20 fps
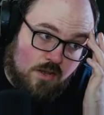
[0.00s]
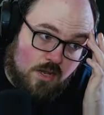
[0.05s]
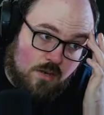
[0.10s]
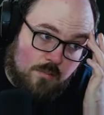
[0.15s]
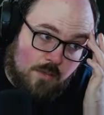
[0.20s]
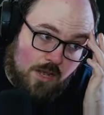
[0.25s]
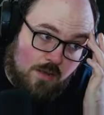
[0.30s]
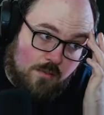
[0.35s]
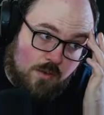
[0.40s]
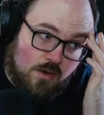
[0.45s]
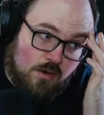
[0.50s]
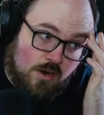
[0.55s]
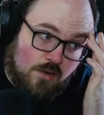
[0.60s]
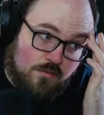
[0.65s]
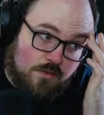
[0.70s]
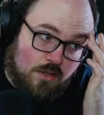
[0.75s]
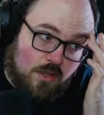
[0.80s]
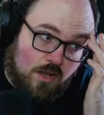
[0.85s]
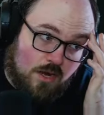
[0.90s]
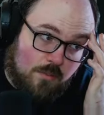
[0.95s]
And by we don't
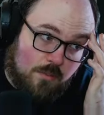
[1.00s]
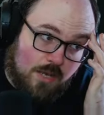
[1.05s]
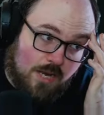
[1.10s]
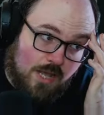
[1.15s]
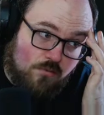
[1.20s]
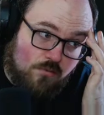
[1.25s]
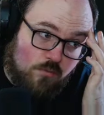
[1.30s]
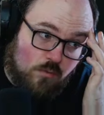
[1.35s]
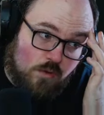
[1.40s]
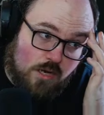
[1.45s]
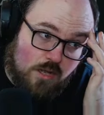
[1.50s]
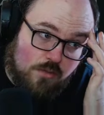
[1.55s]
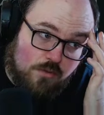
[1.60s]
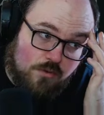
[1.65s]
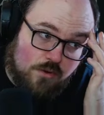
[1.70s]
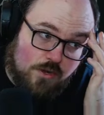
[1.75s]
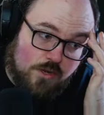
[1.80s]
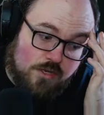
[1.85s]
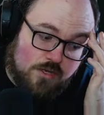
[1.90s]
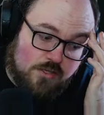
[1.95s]
have a lot, I have one
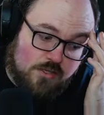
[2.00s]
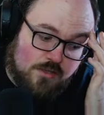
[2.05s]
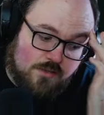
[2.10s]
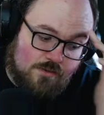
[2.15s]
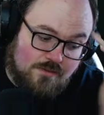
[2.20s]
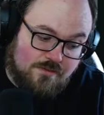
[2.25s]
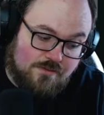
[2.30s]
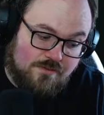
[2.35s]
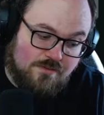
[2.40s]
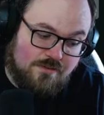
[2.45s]
Aether Gust.